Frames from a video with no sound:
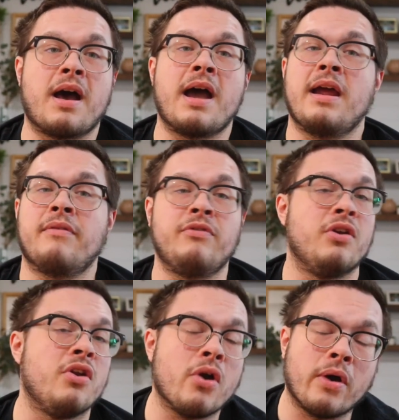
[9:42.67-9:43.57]
I have
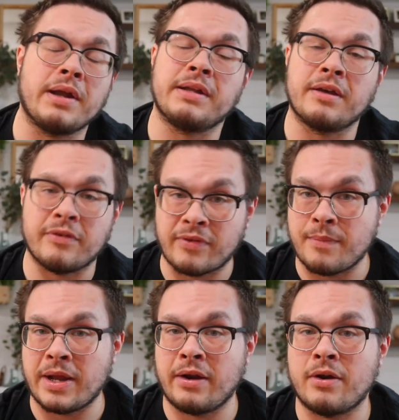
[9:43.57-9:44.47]
no idea if I
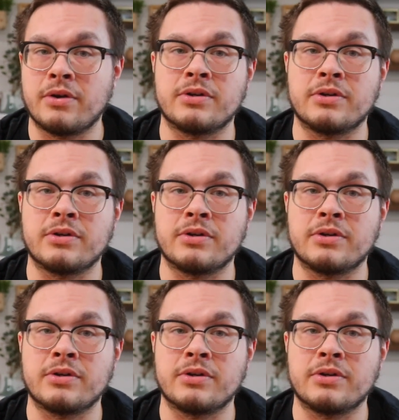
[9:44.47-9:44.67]
made it in under